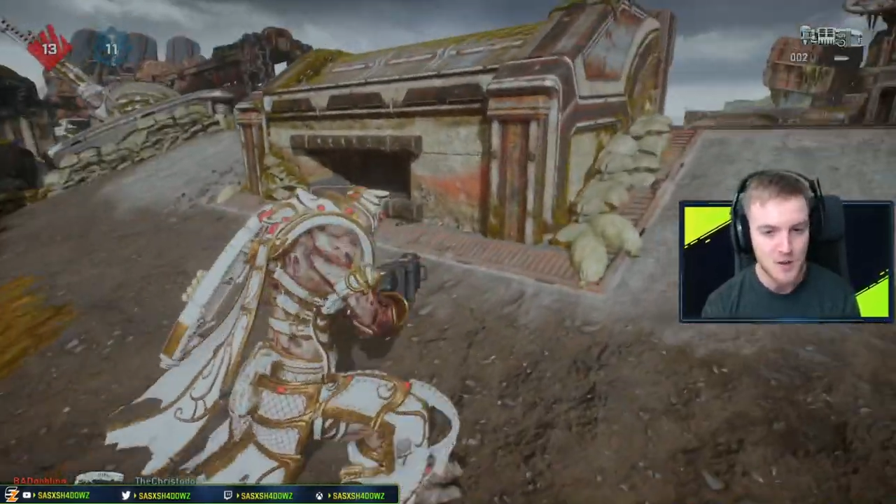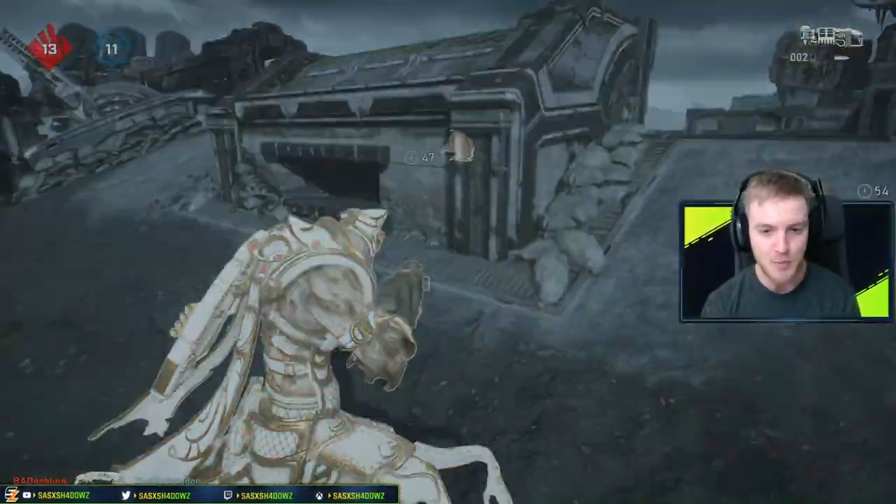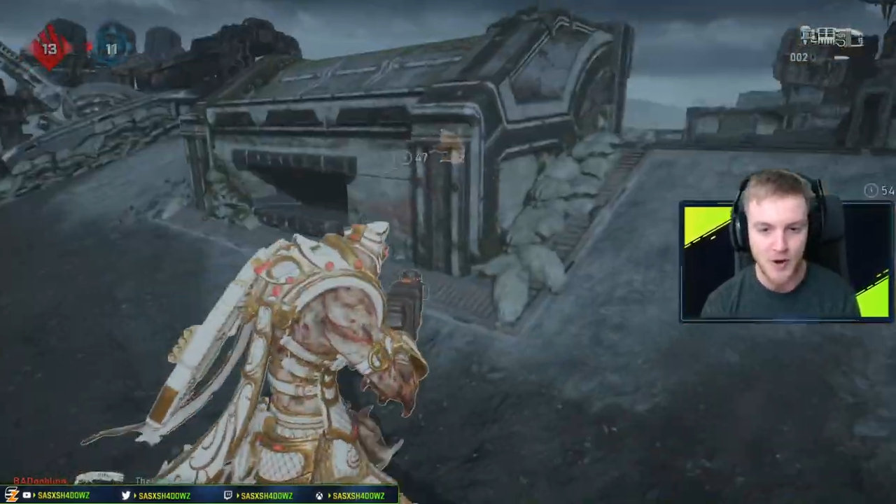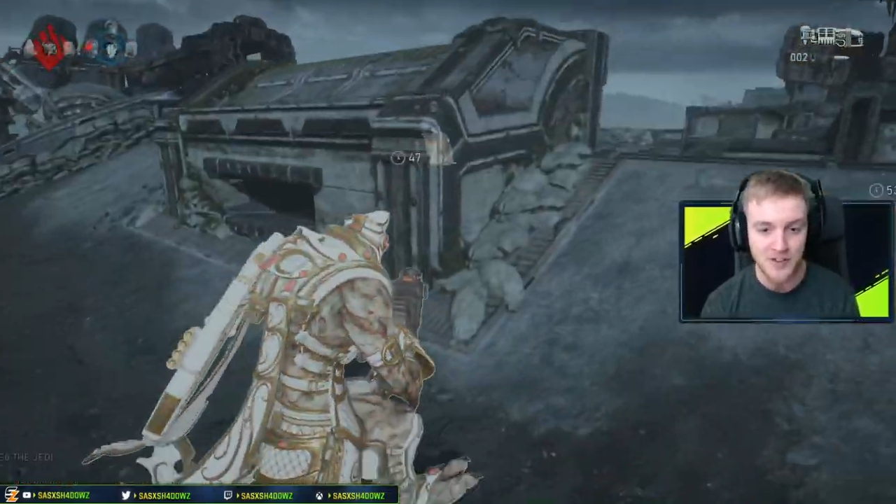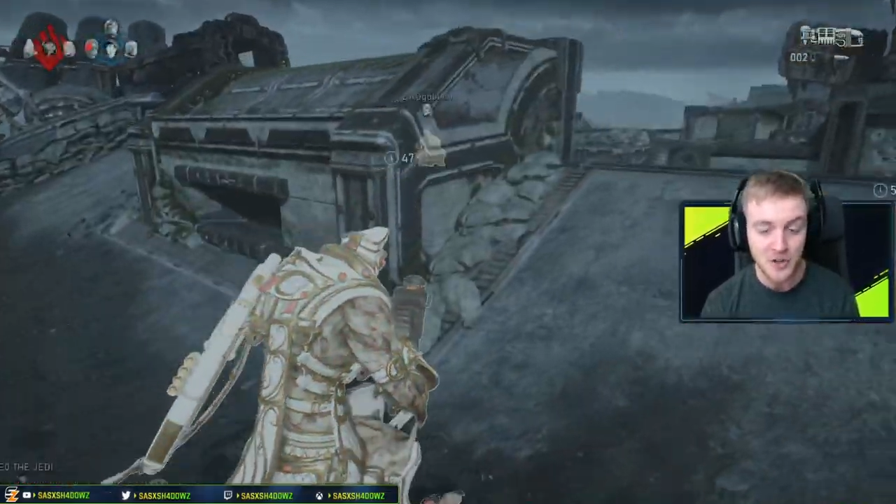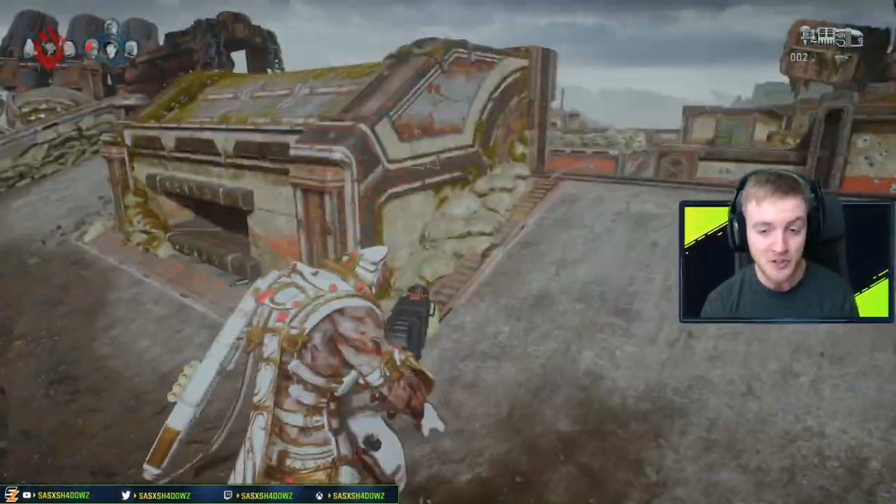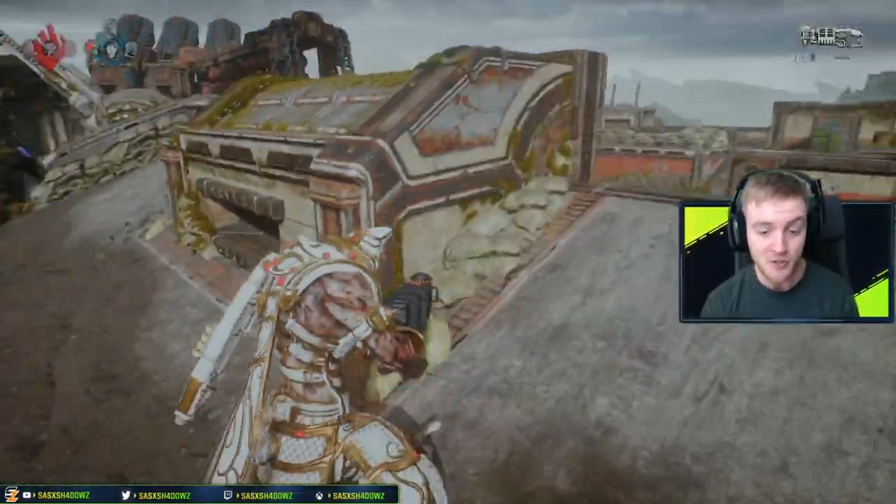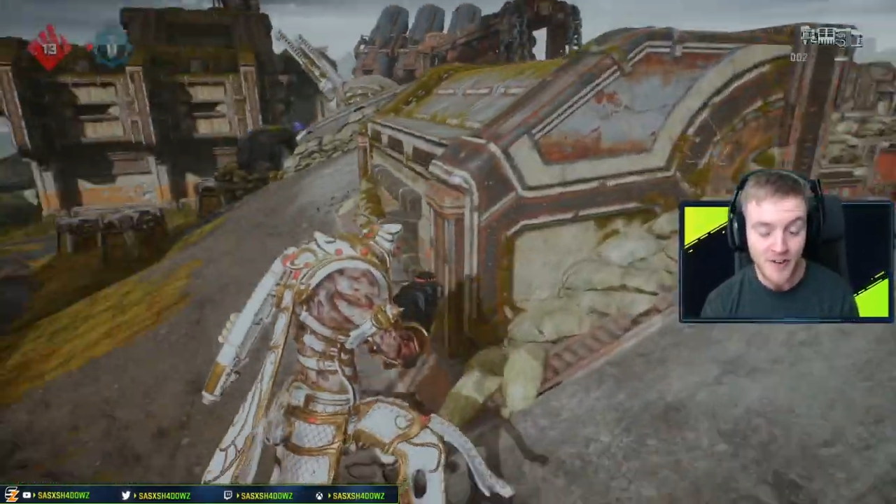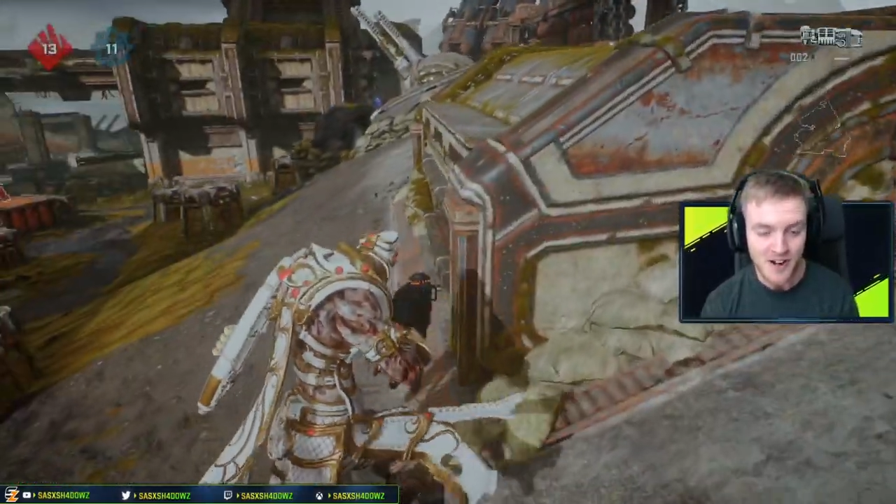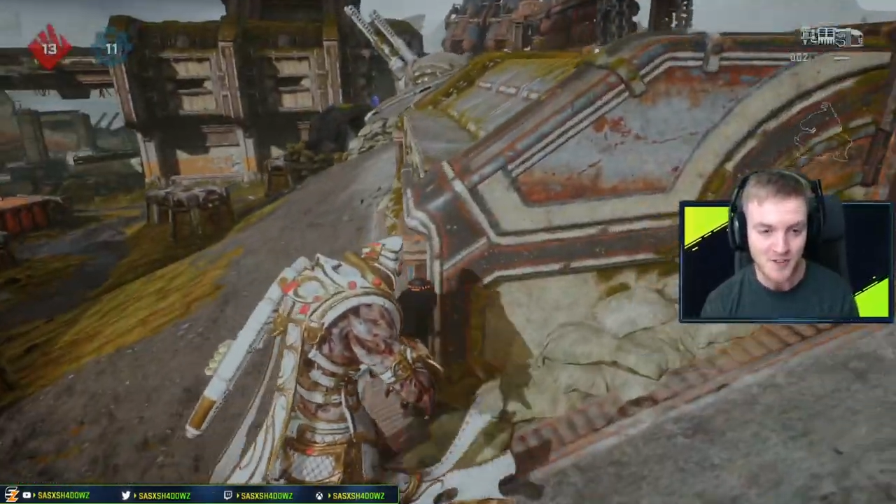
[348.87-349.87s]
Bro, there's only
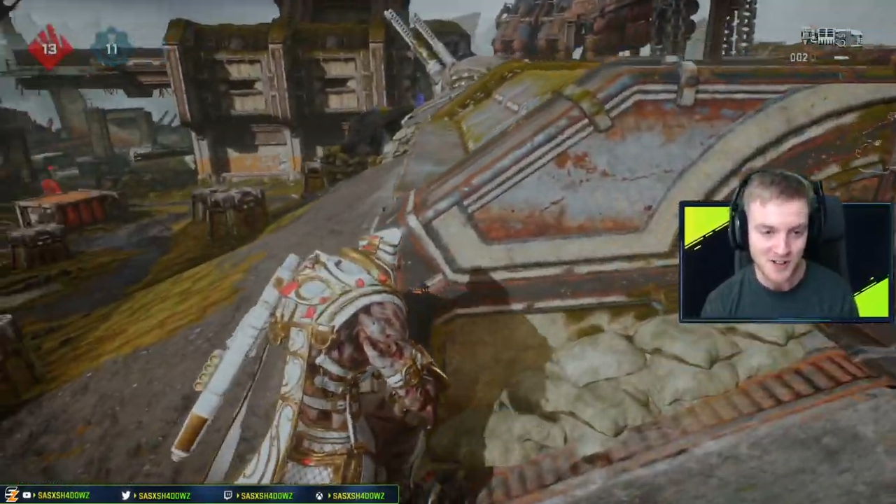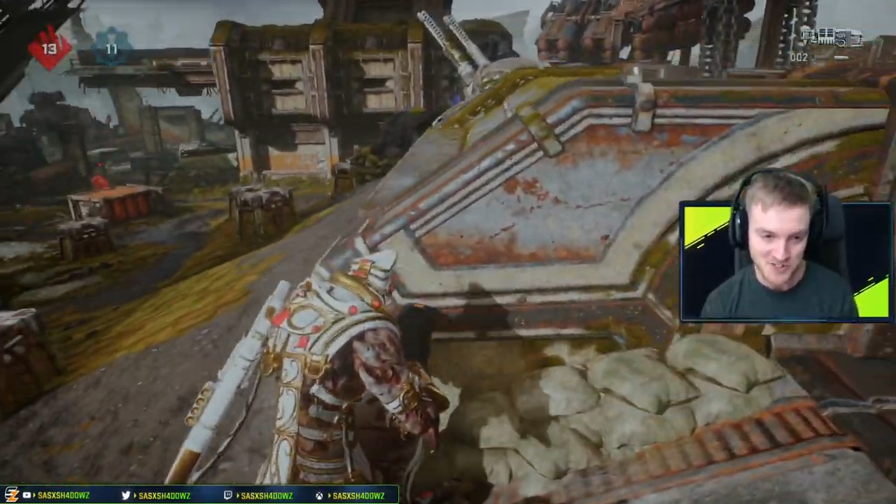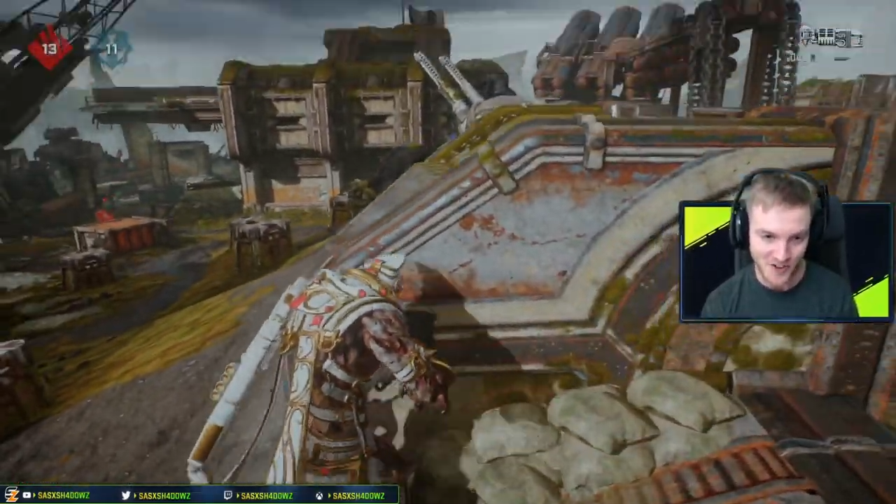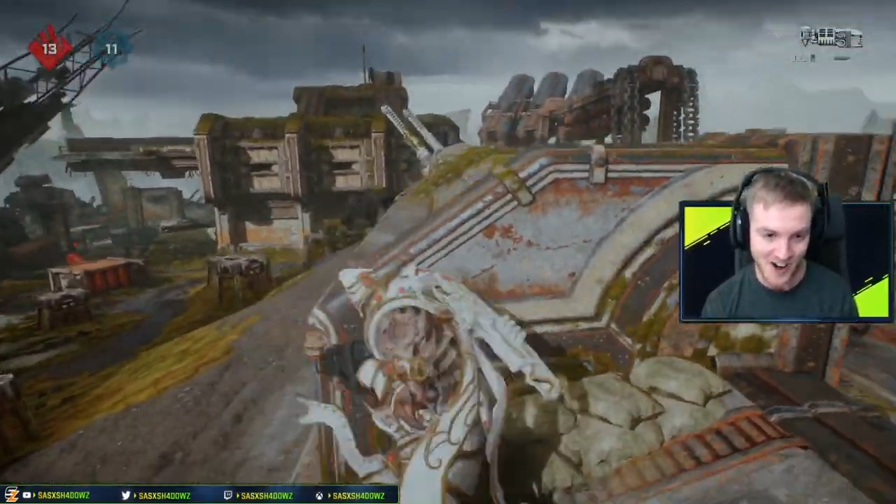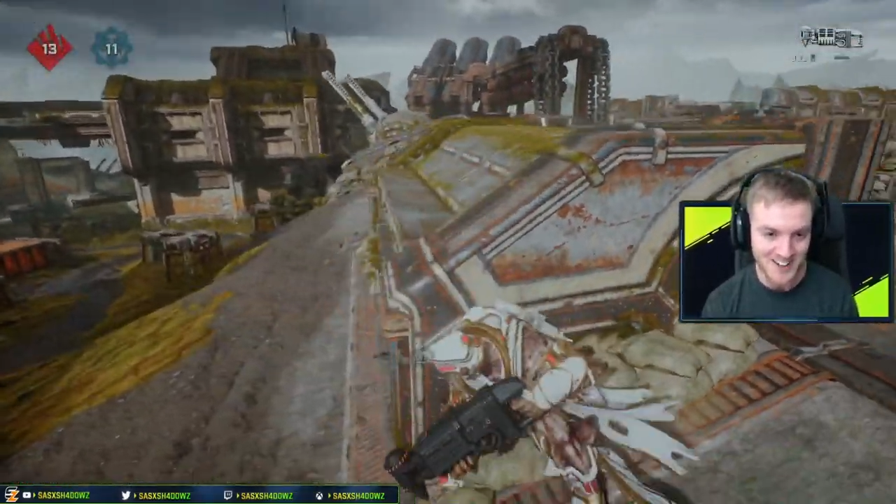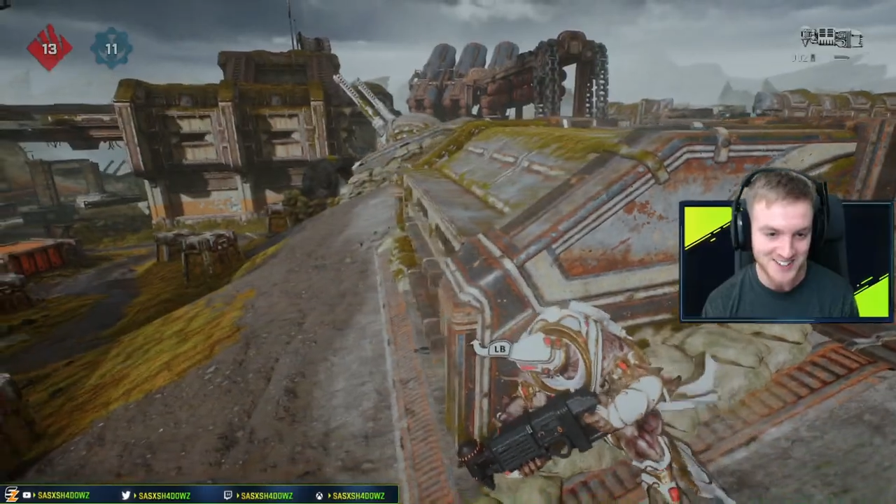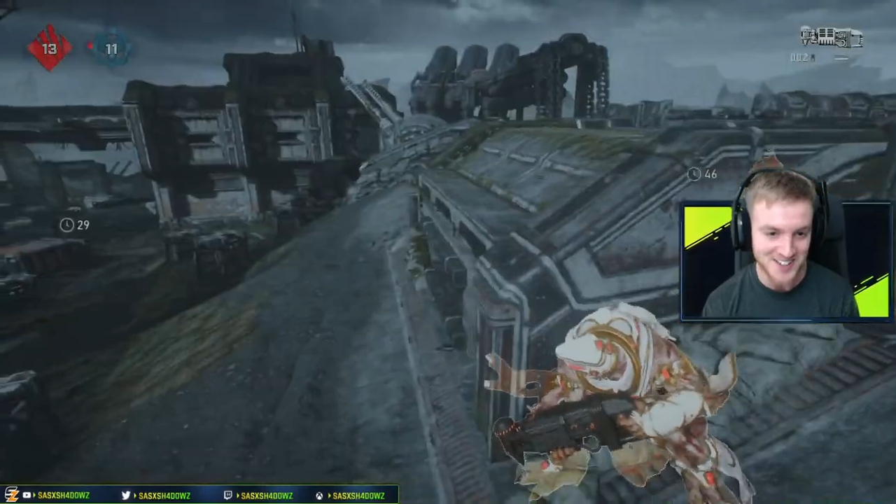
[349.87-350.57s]
three of us, right?